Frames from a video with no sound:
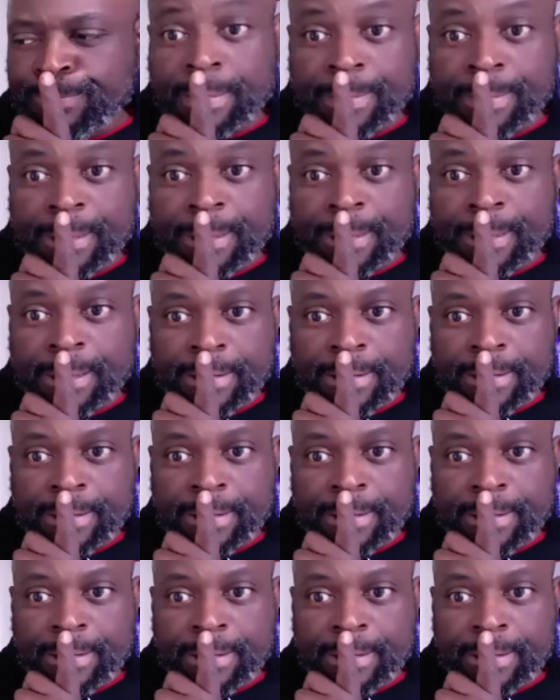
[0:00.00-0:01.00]
and I'm making
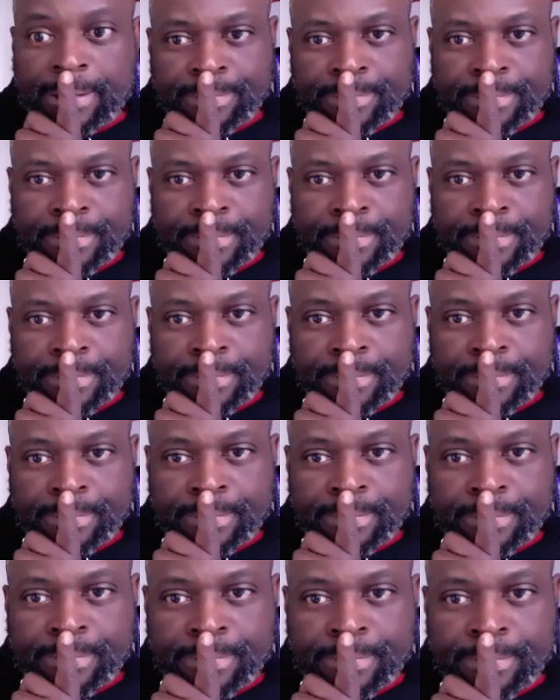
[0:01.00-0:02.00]
this up,
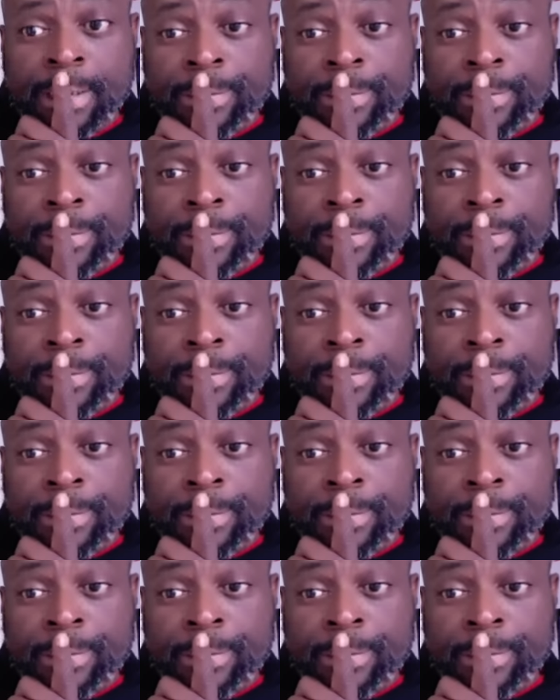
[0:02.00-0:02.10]
but yeah,